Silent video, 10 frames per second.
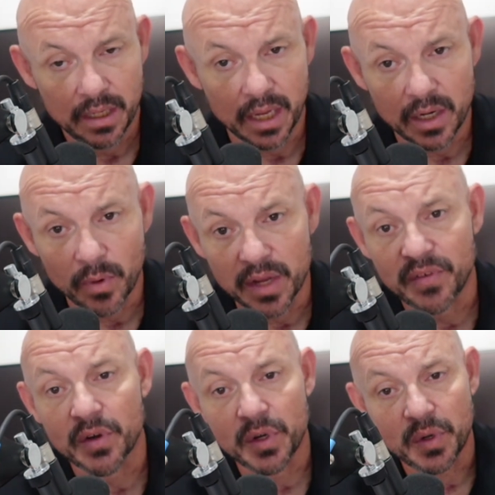Anyway, if
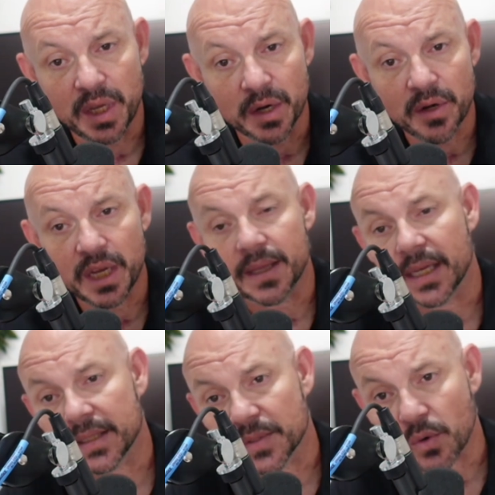you're new here, hit
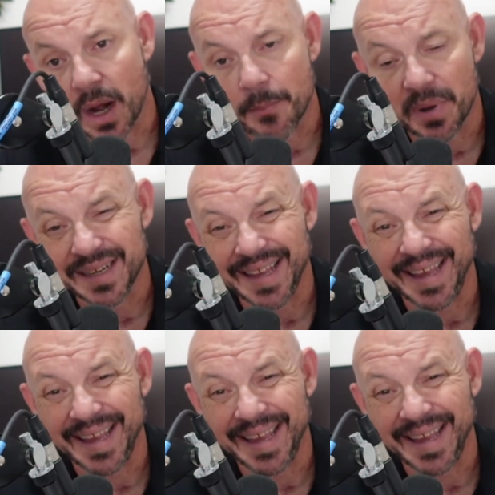that subscribe button